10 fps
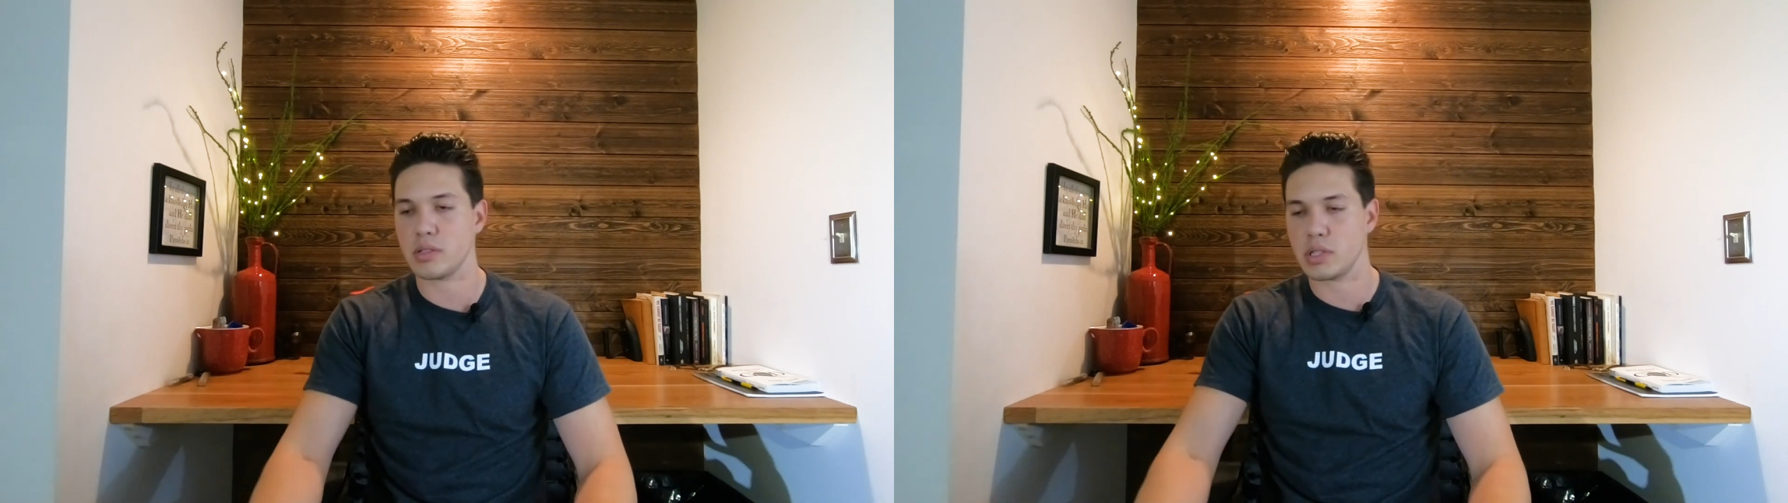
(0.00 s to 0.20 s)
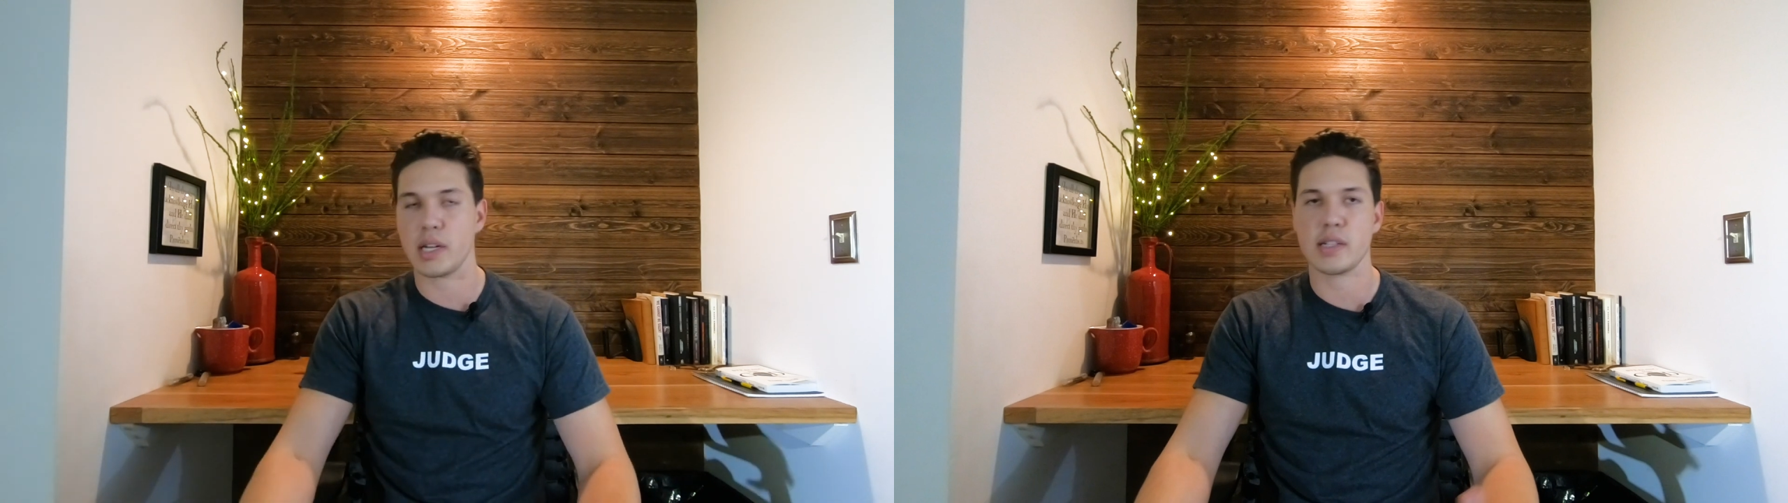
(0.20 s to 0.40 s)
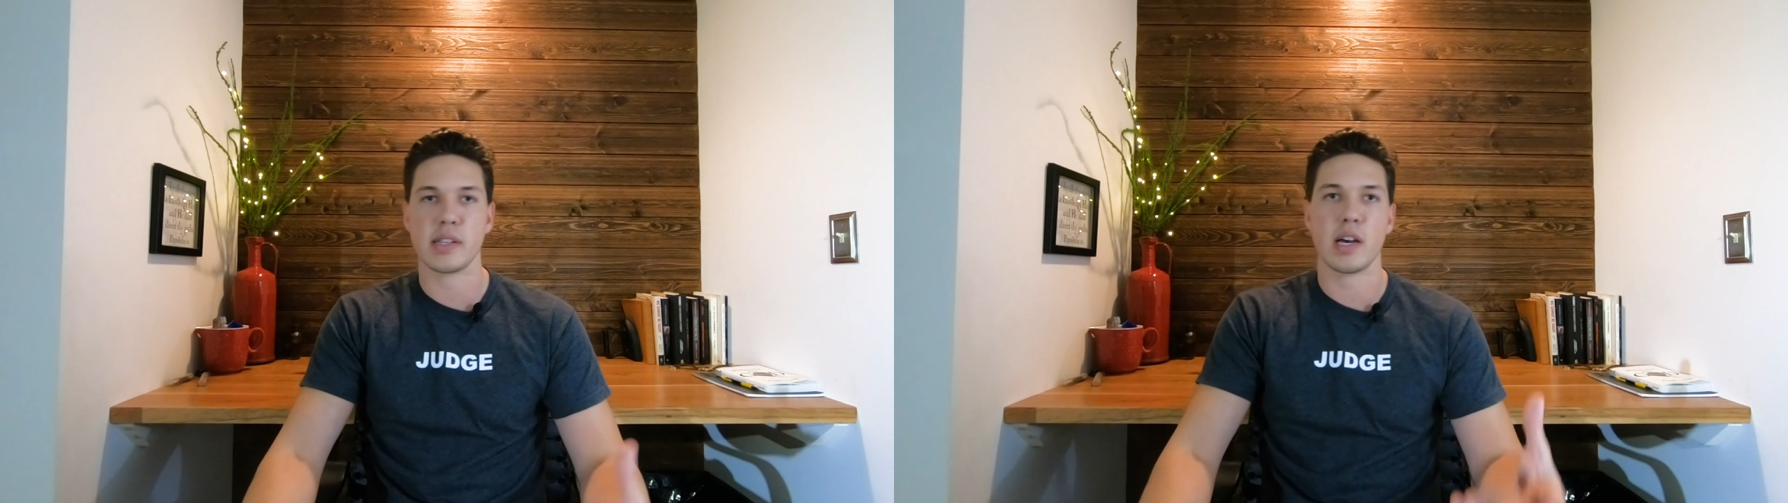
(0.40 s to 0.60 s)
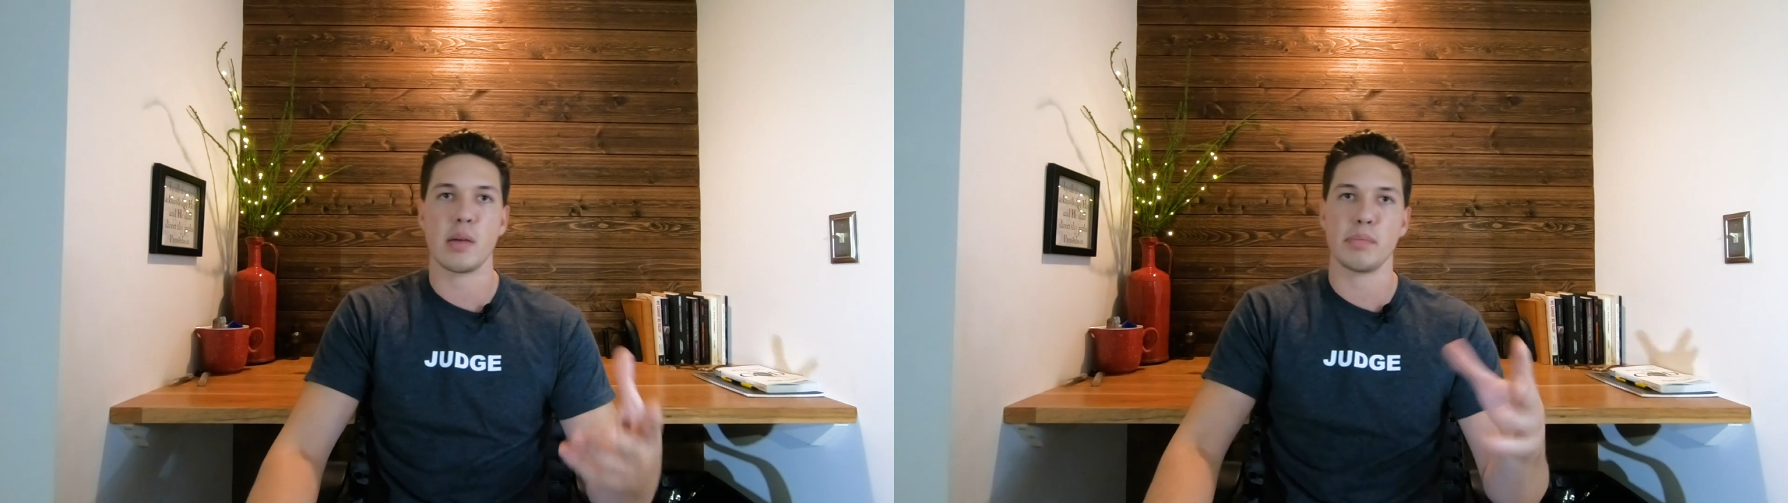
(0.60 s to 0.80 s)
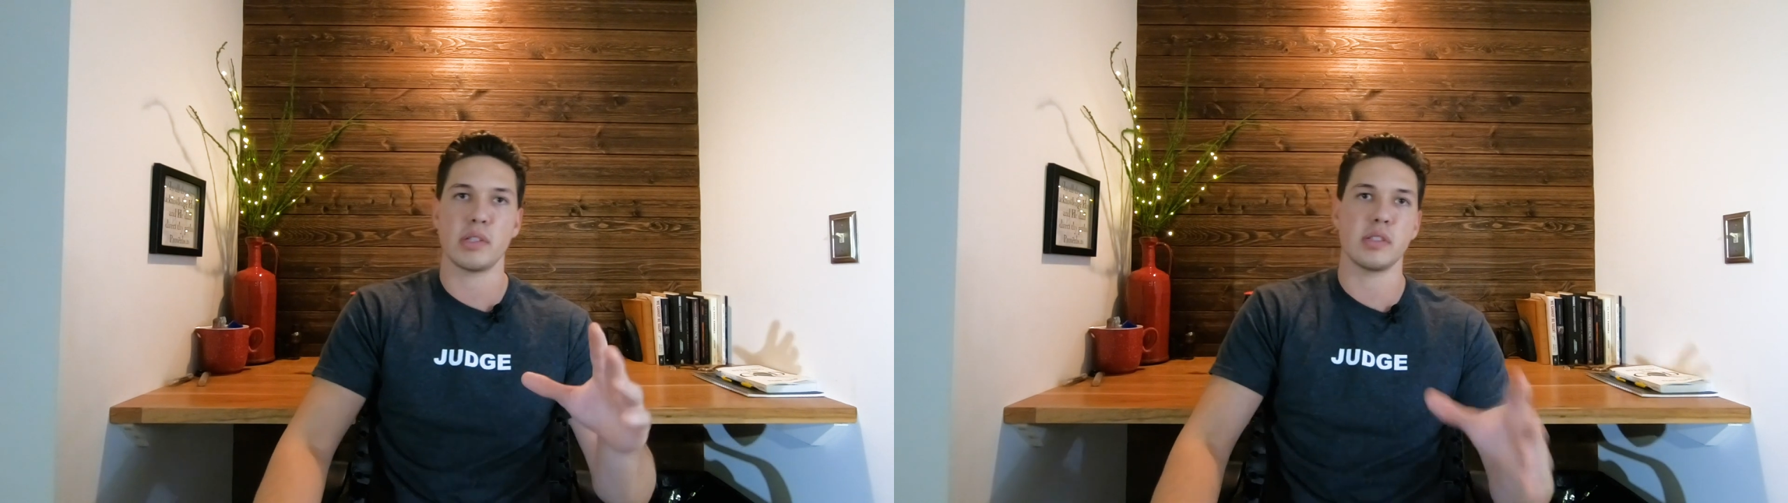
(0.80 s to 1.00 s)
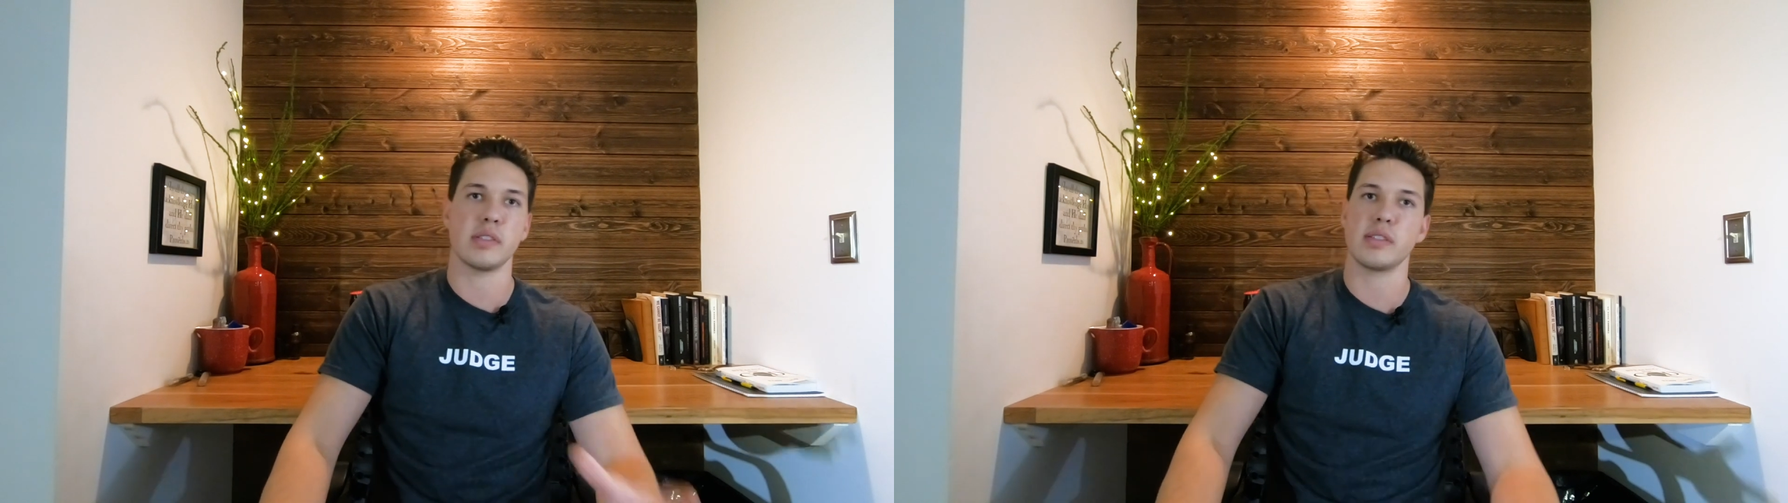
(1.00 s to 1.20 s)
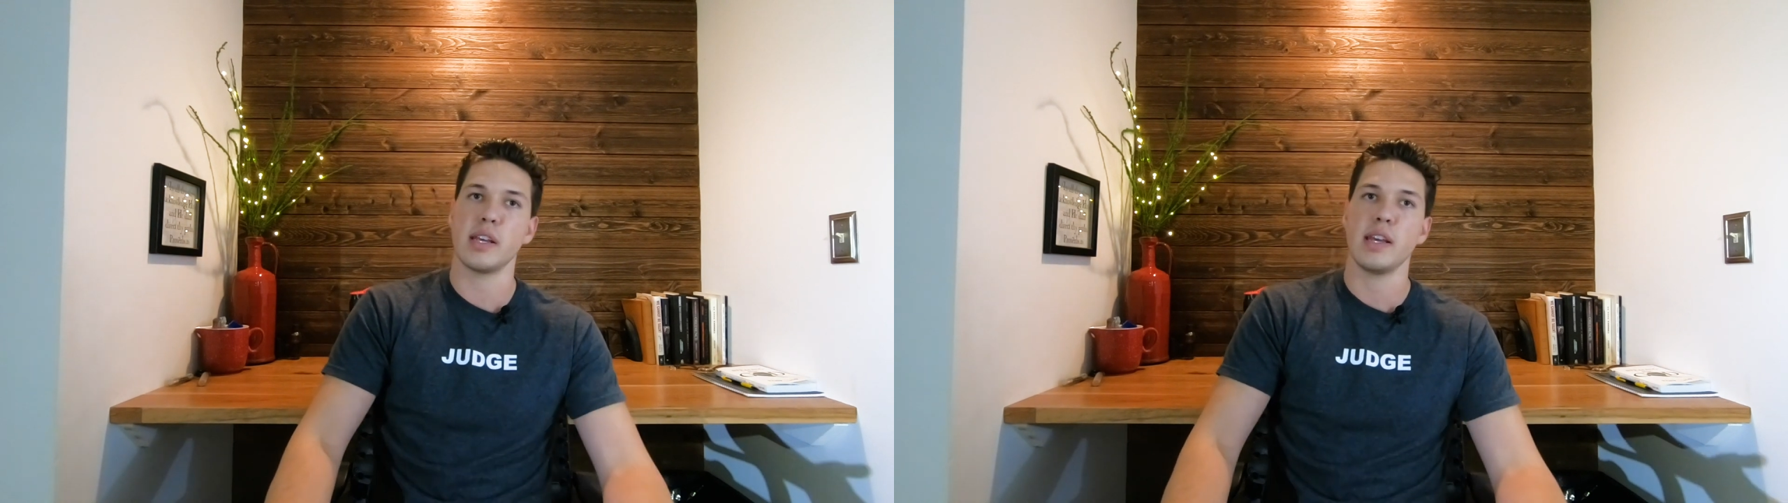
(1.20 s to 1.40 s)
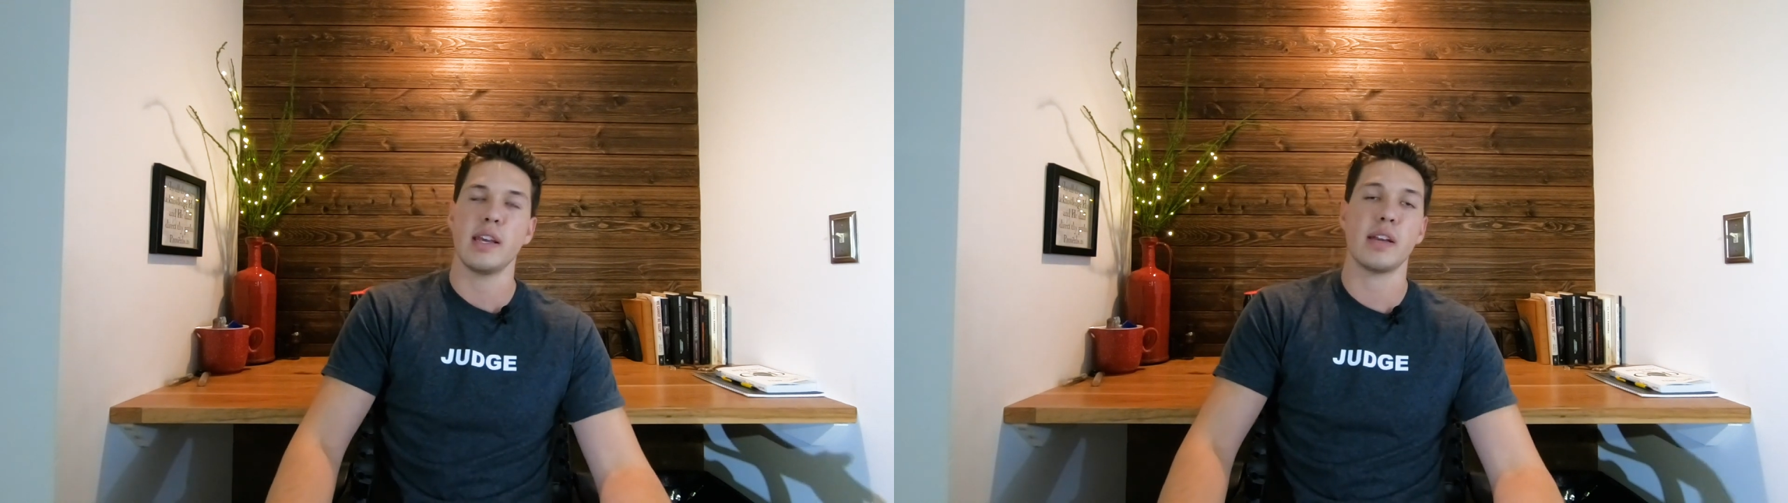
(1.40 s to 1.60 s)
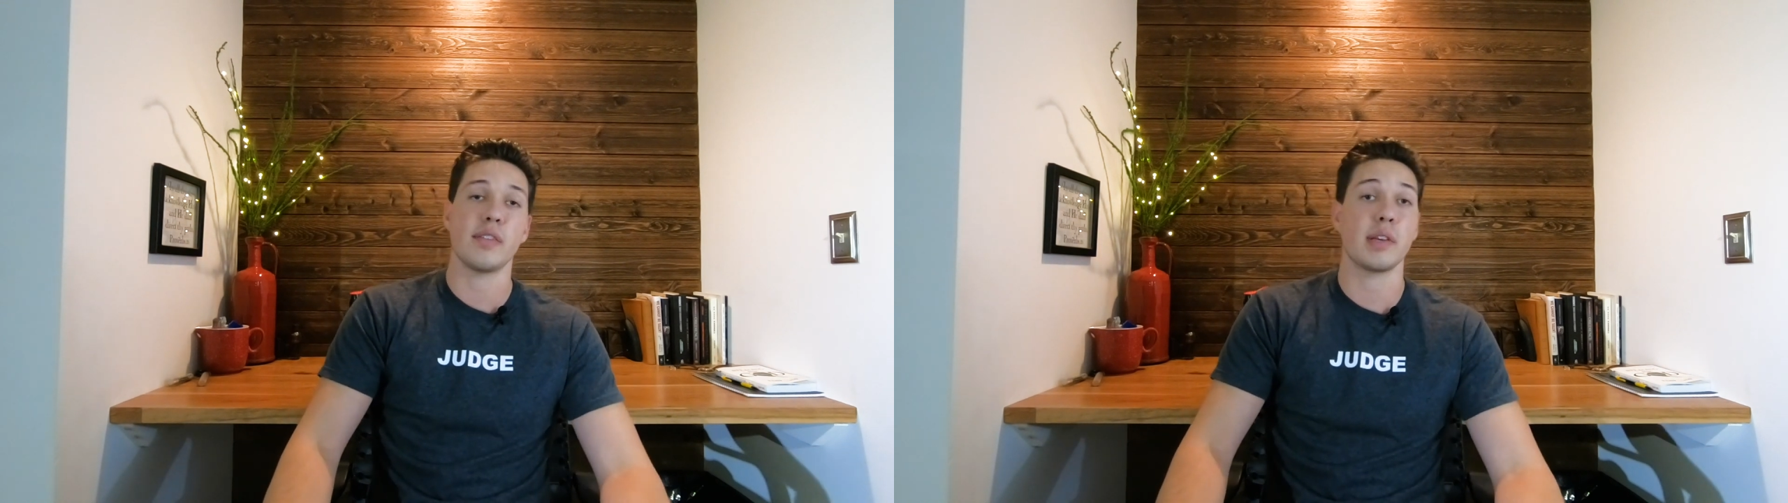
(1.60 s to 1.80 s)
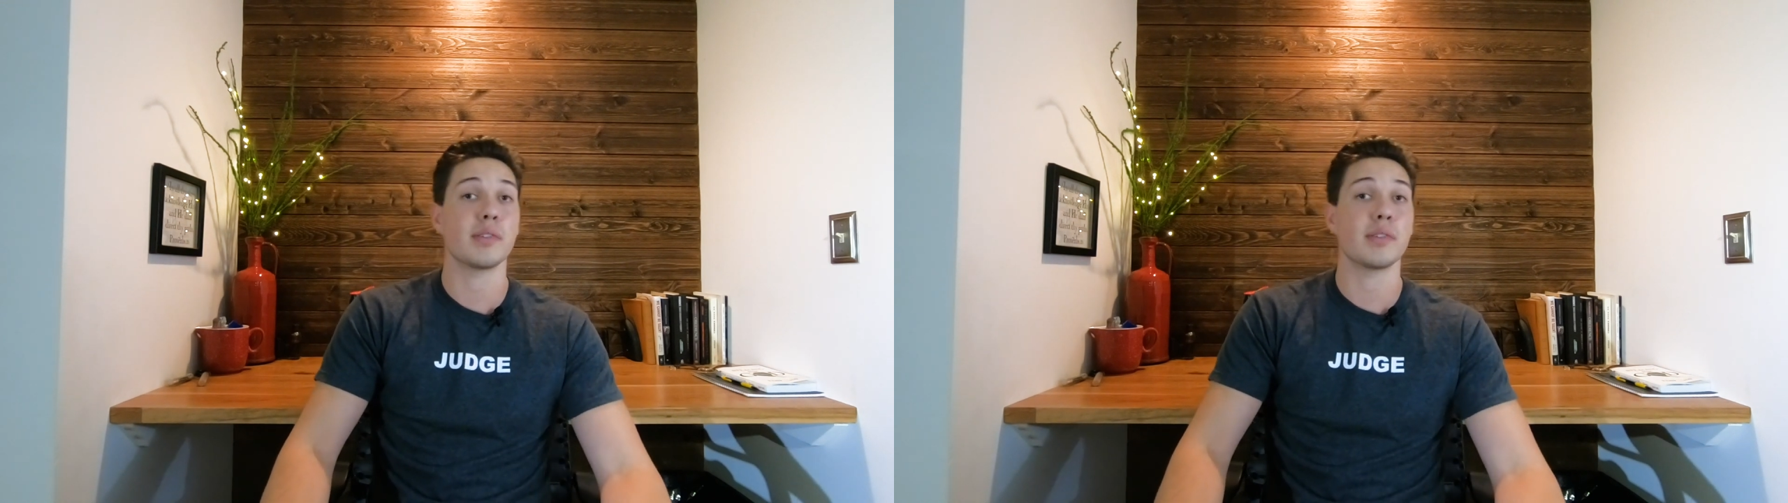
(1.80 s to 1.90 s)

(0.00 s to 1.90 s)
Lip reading: chairs up or just everything.